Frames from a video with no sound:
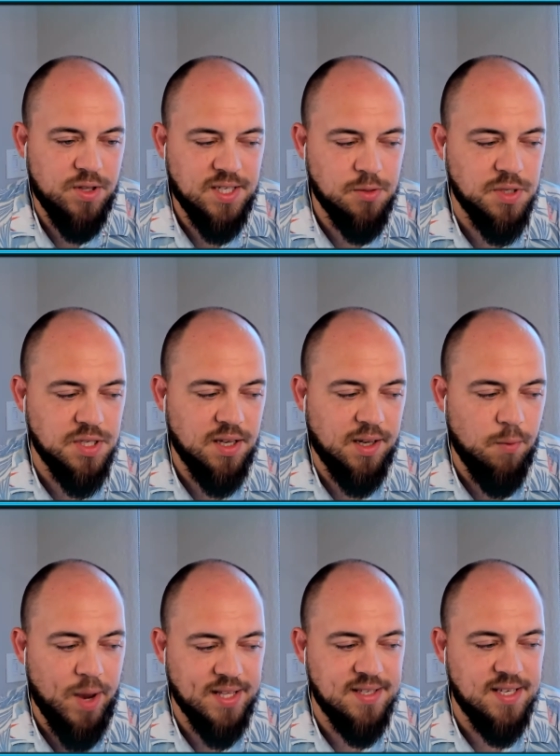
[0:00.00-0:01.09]
one of those things where it's
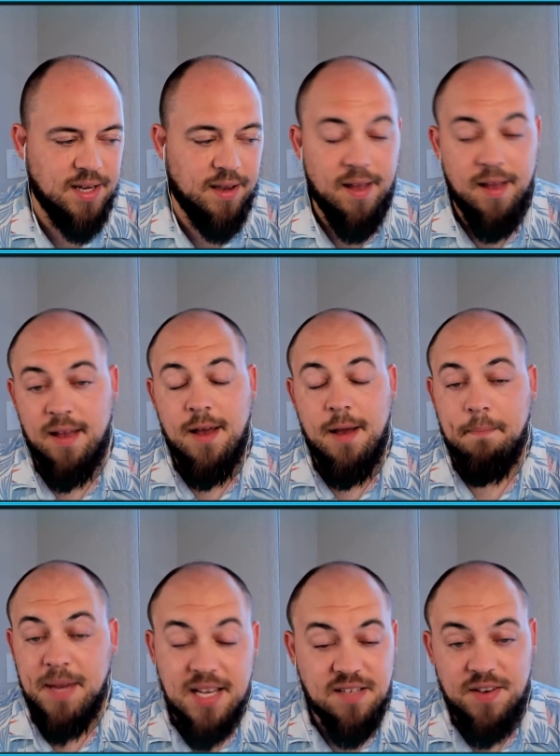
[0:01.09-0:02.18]
like wait and see.
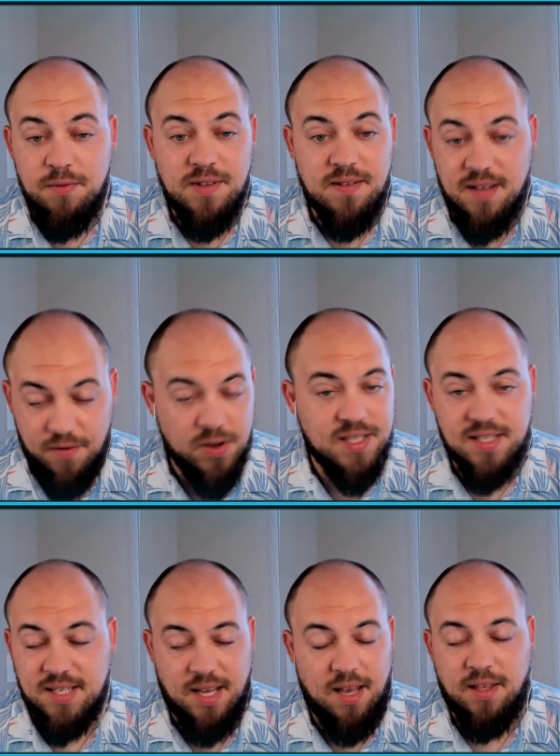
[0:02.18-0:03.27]
BSV never
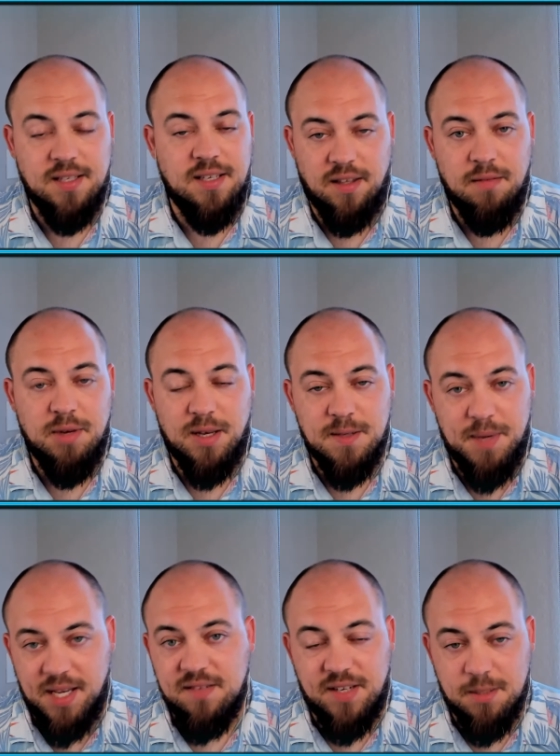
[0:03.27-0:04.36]
hits a scaling ceiling
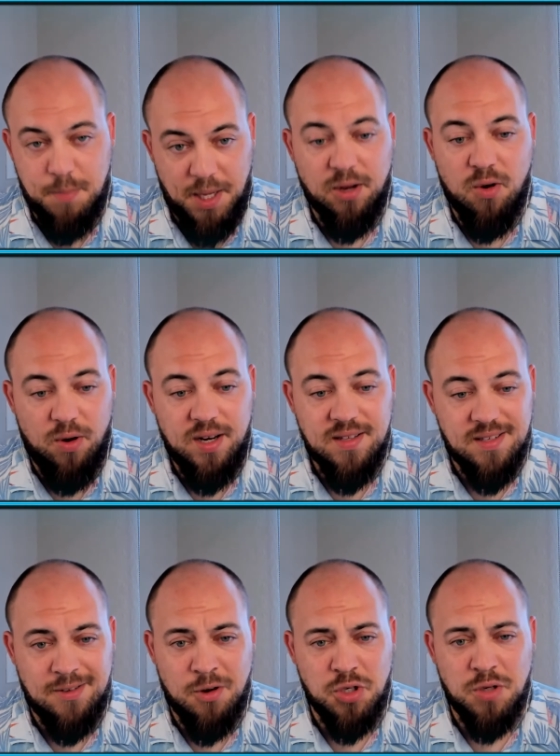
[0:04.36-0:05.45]
because BSV is Bitcoin,
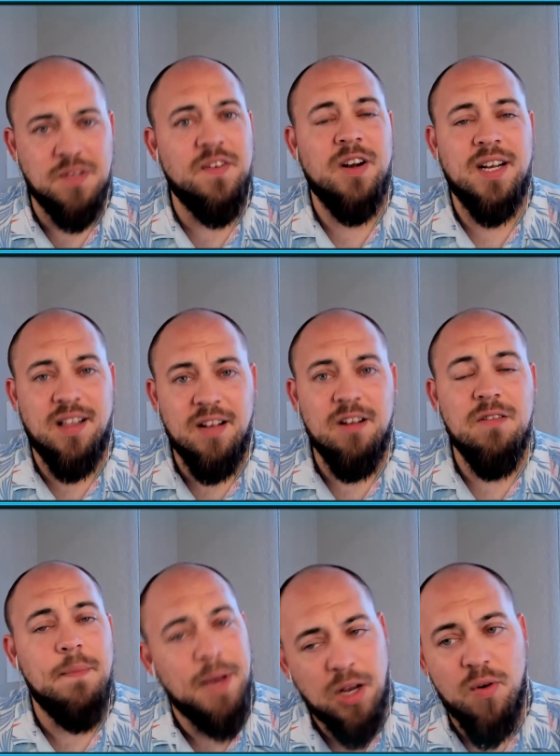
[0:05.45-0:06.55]
and Satoshi was very
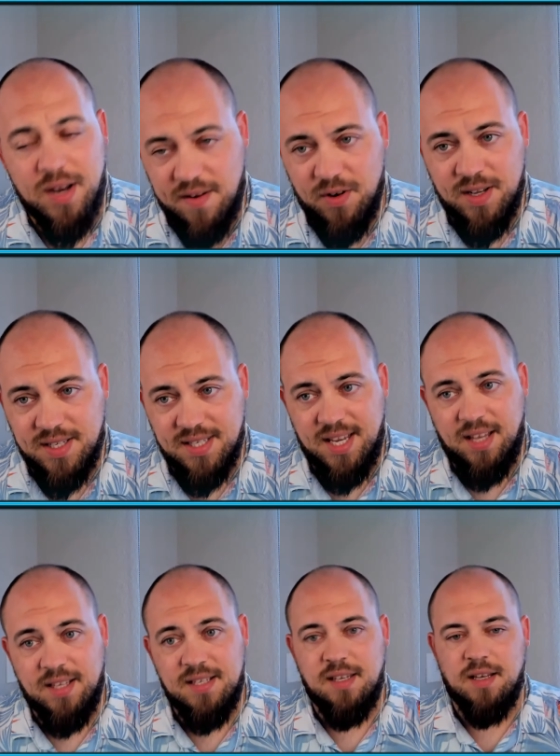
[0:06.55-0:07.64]
clear that Bitcoin never hits a
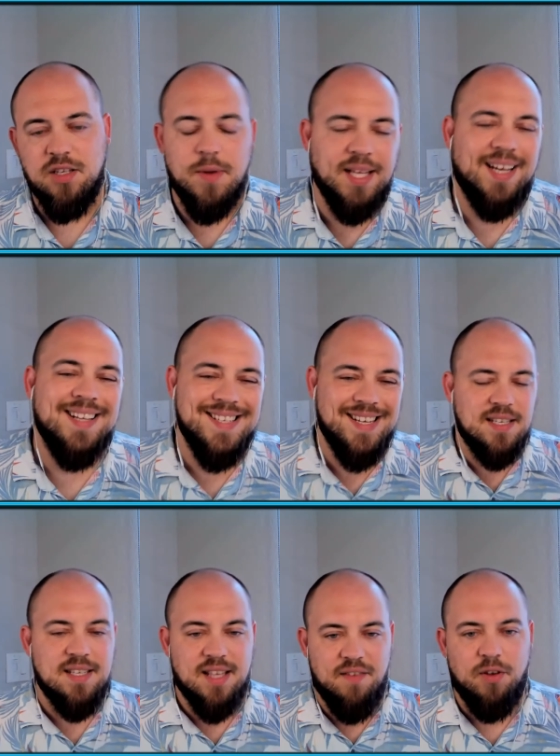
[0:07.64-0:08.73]
scaling ceiling. So at the
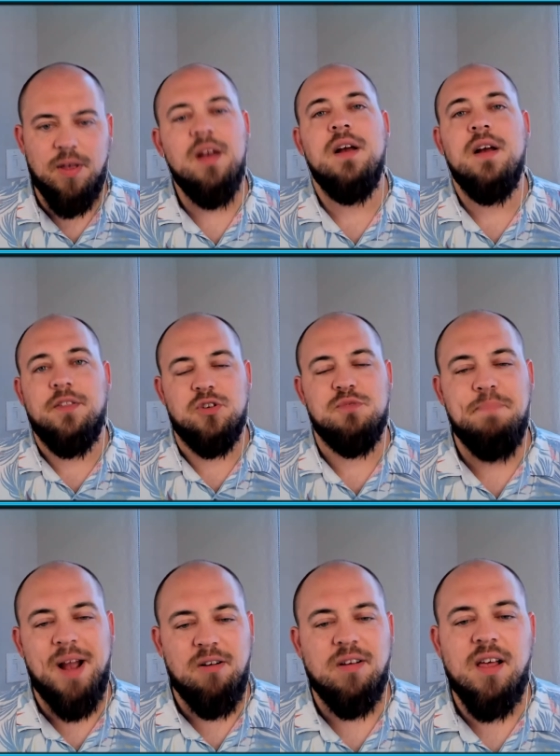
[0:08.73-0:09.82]
consensus level,
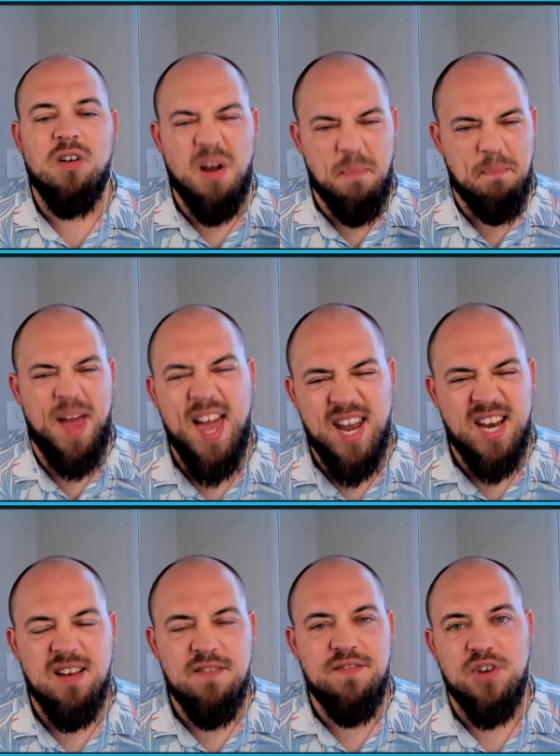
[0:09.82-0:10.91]
there's parallel
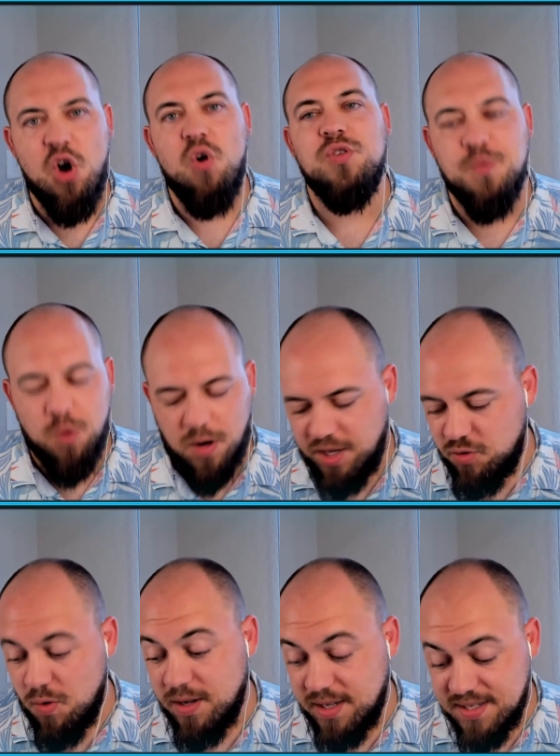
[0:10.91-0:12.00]
competitive nodes
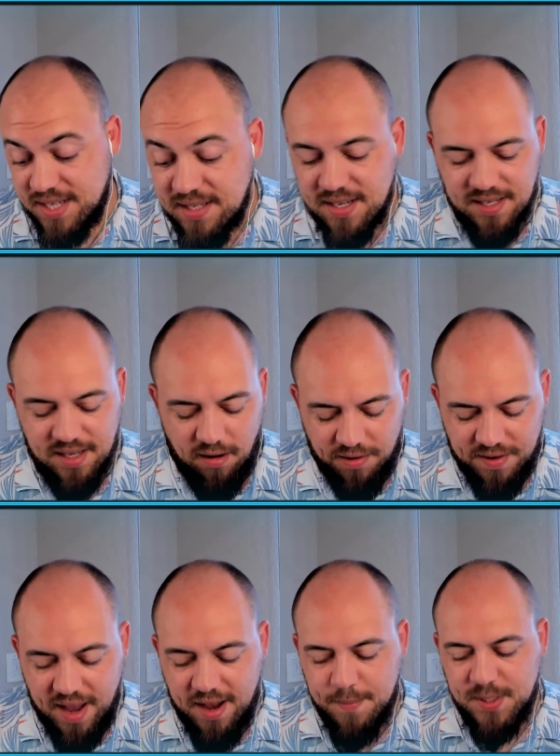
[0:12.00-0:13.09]
working toward consensus at
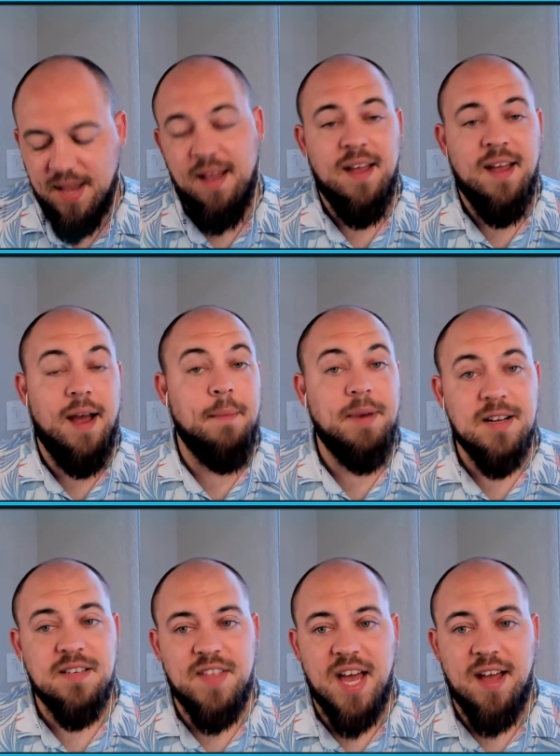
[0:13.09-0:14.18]
all times.
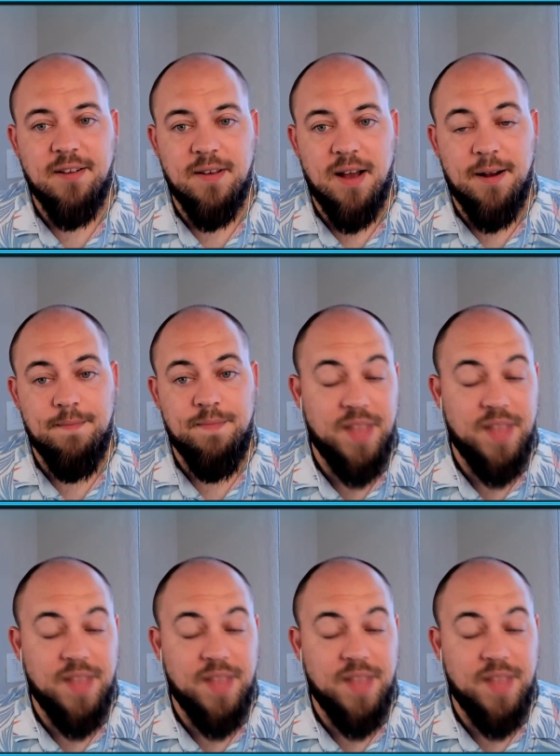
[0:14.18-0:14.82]
And because of that,